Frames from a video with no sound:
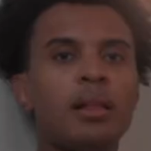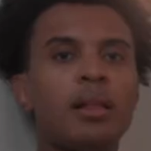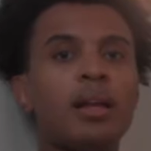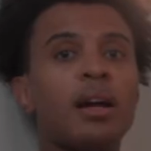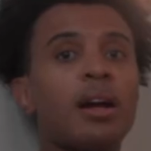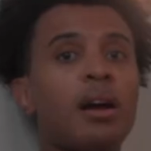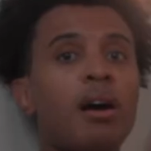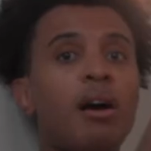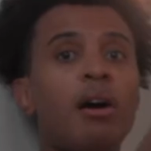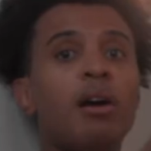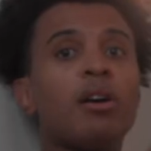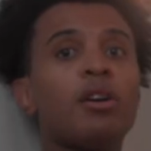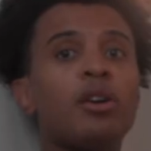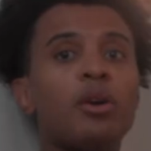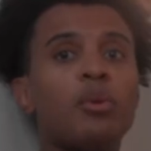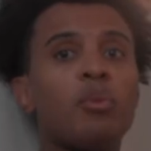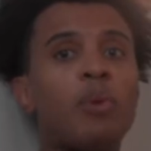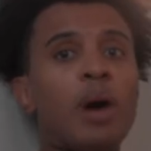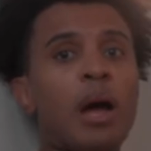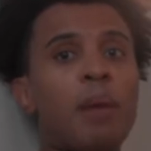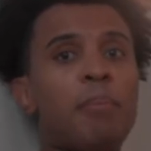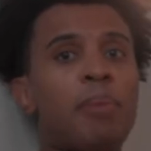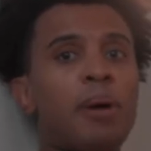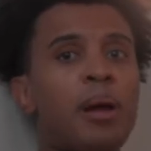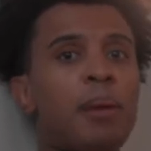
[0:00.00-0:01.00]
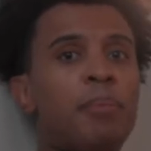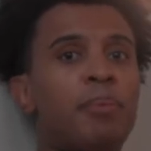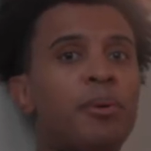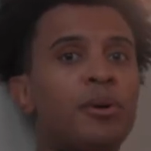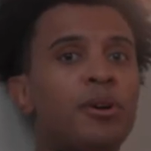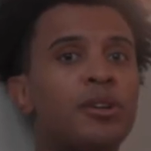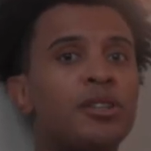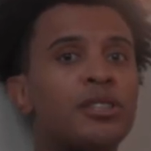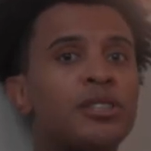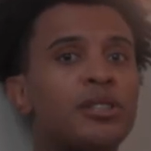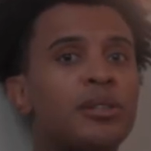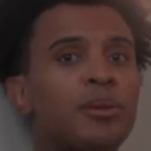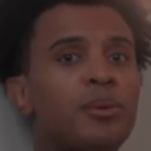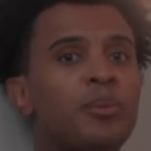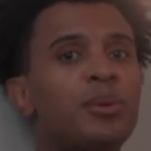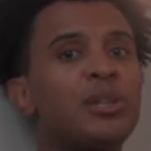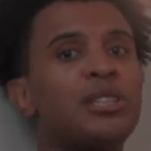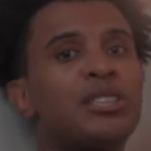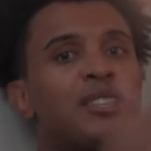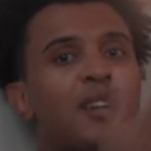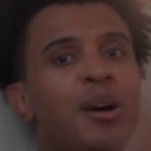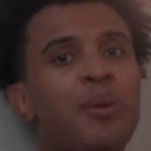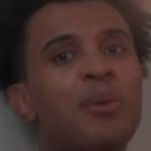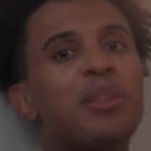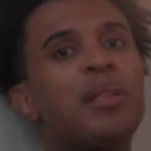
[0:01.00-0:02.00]
Like all good white papers, we
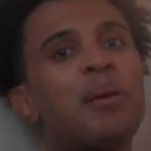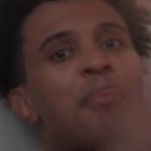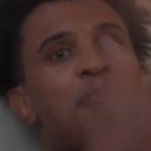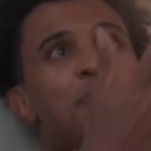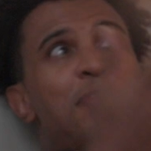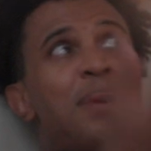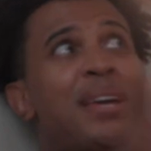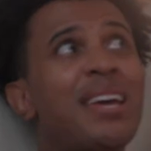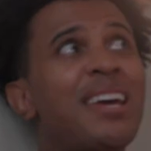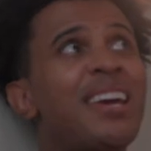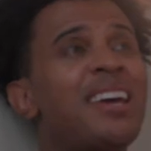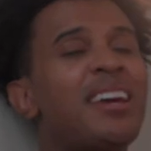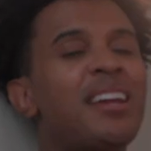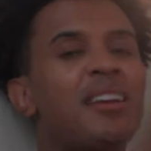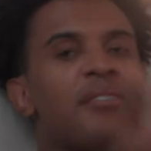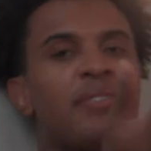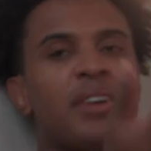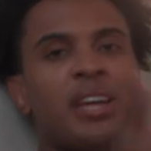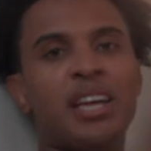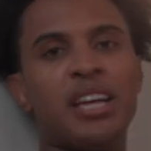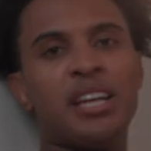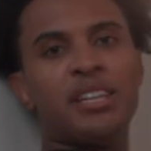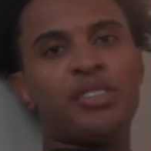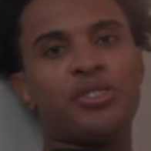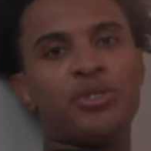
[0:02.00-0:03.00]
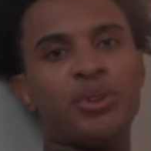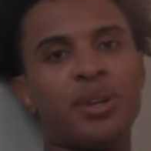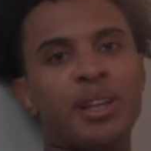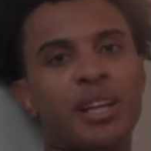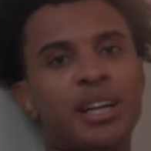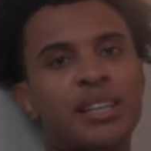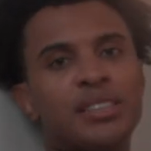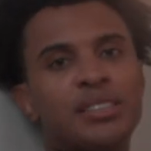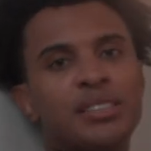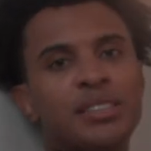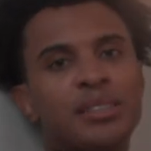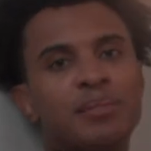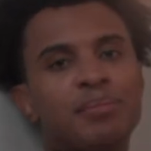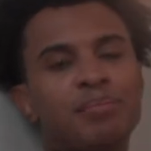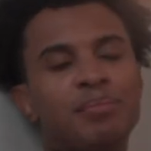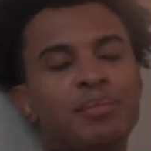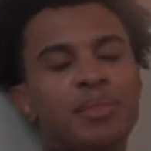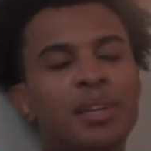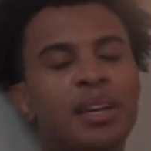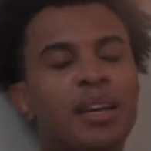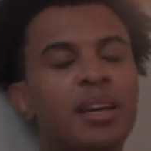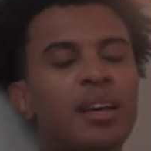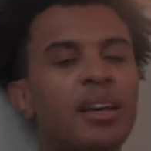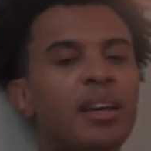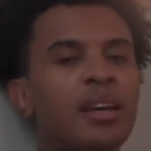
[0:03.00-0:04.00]
start with a bit of a history lesson.
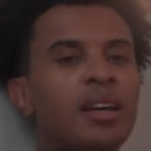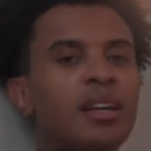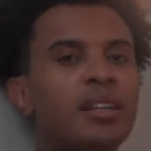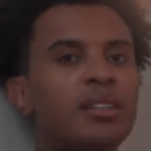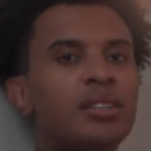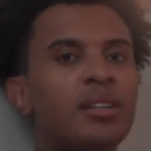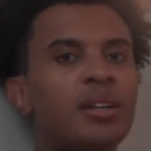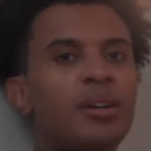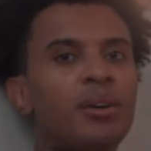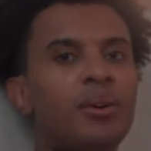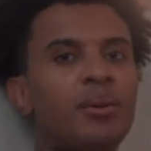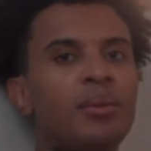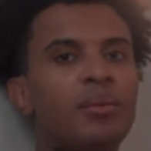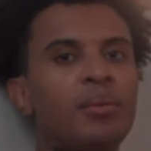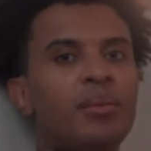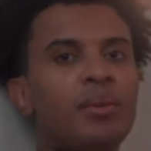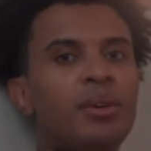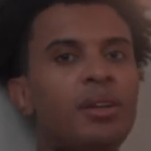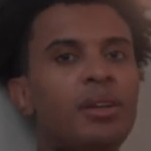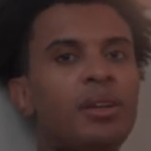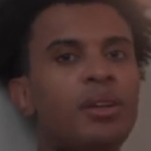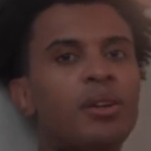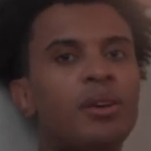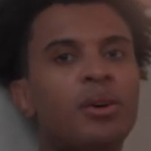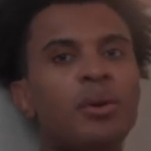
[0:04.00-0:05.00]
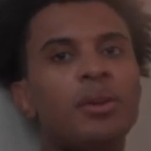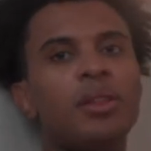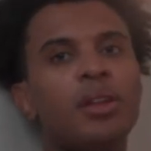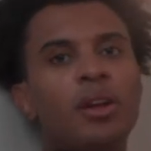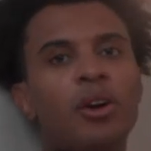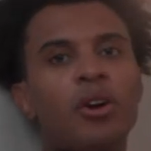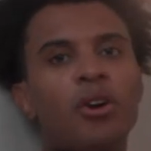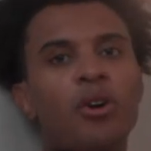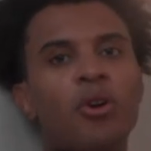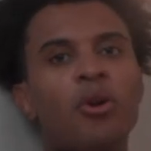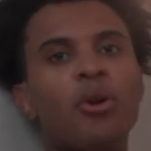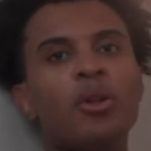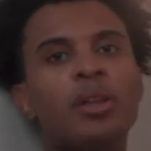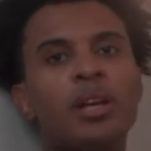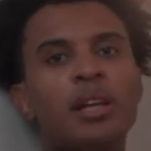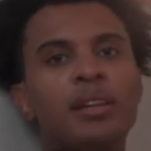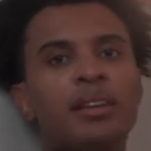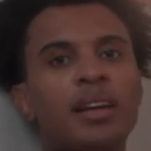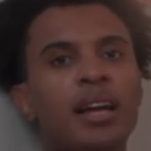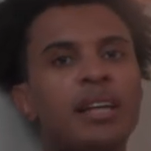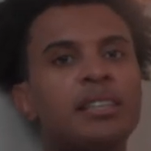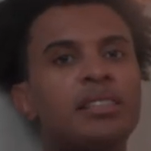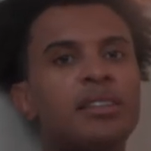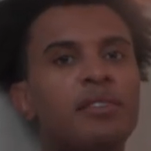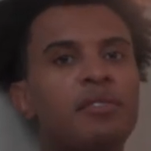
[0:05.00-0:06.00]
So, in the early
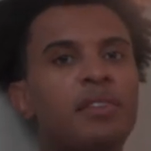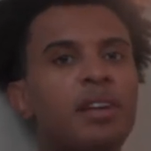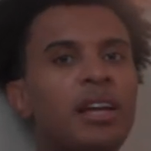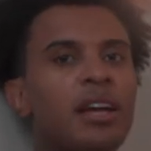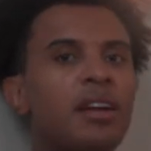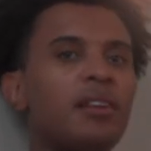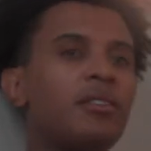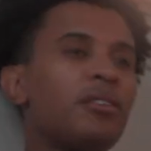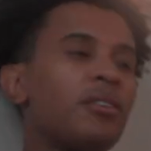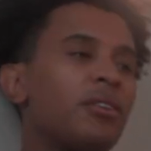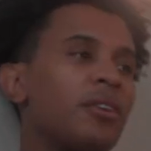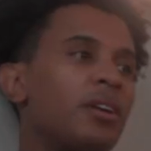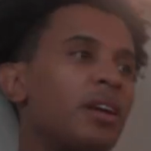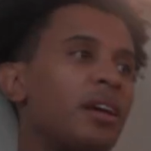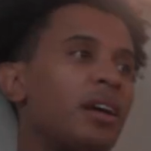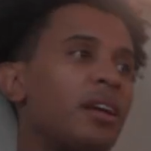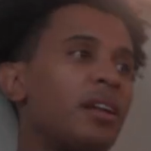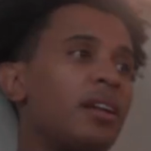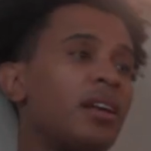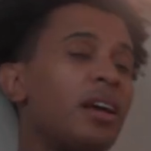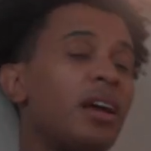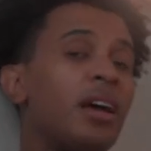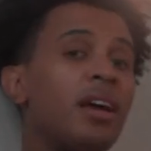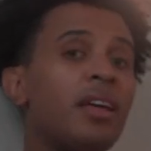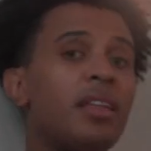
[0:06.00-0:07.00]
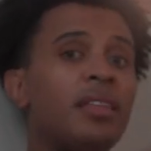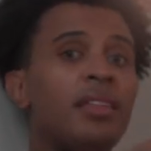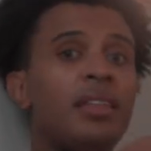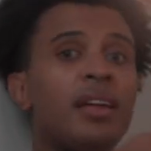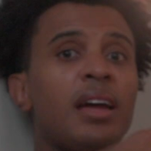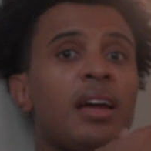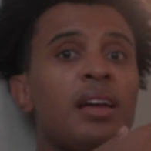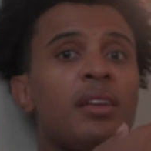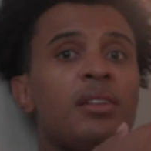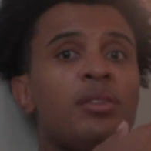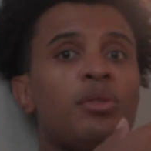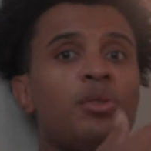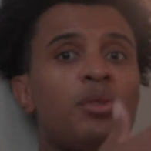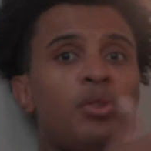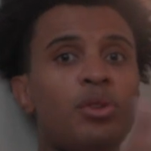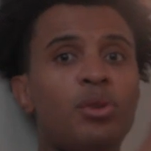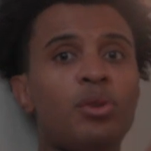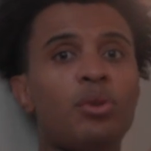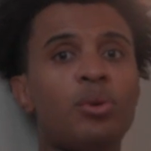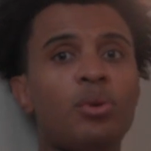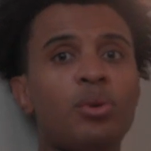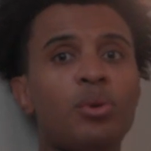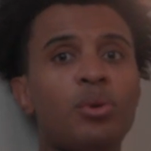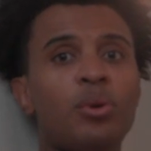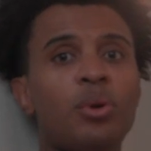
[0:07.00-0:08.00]
days of the internet, they
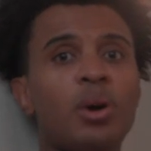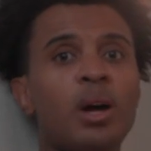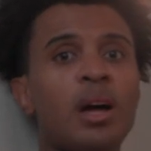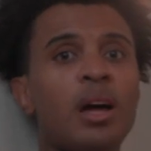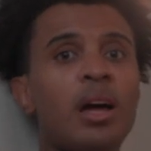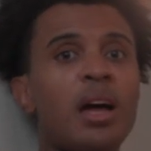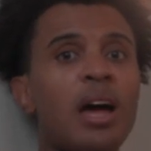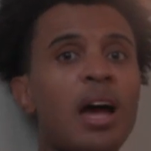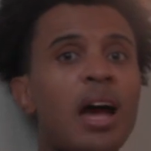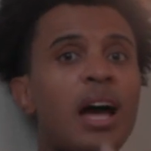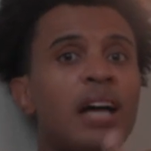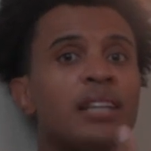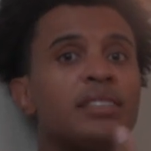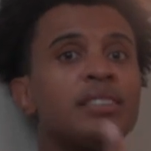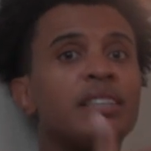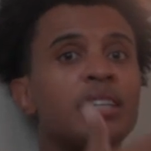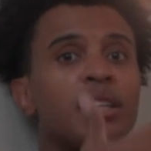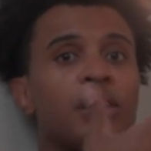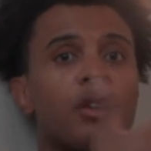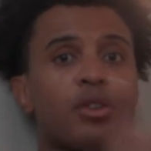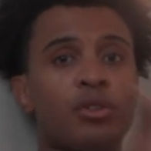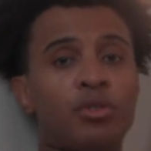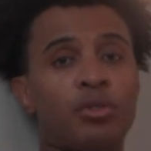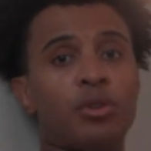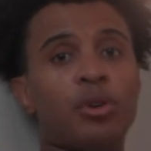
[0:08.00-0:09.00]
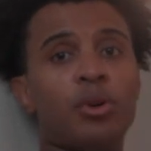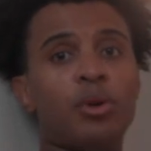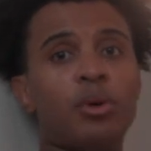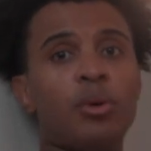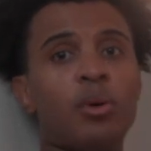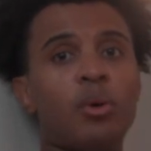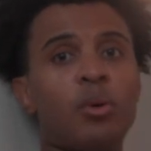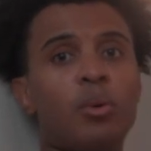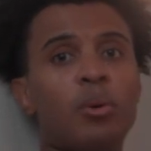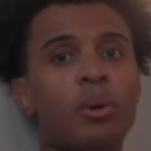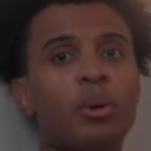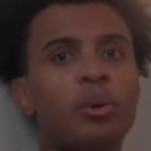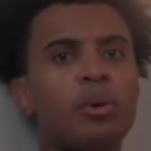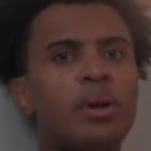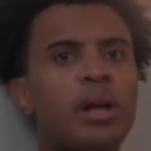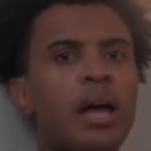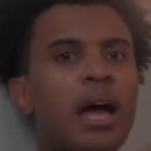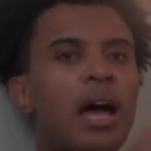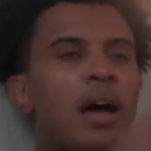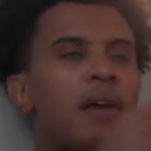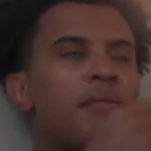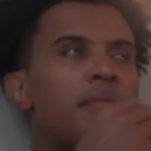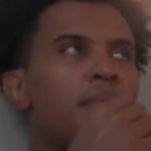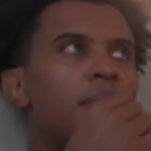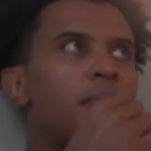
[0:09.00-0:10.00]
knew as it grew, we would
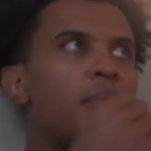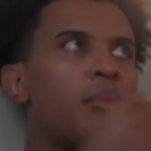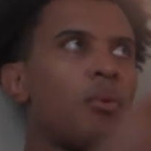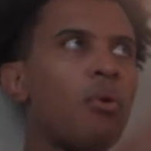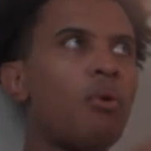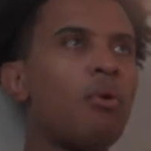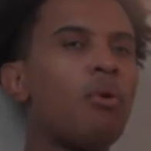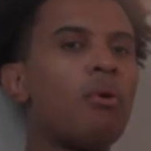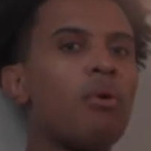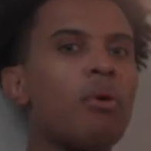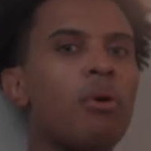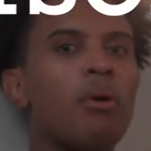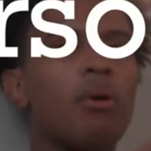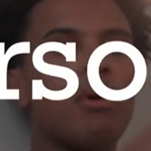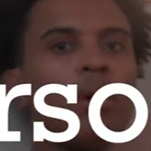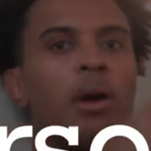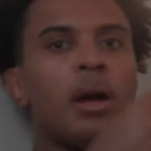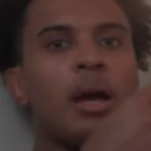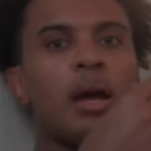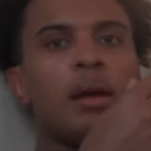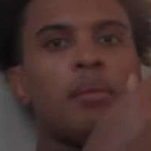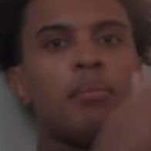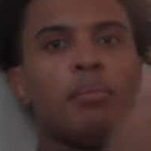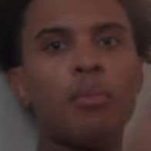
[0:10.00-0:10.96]
have more and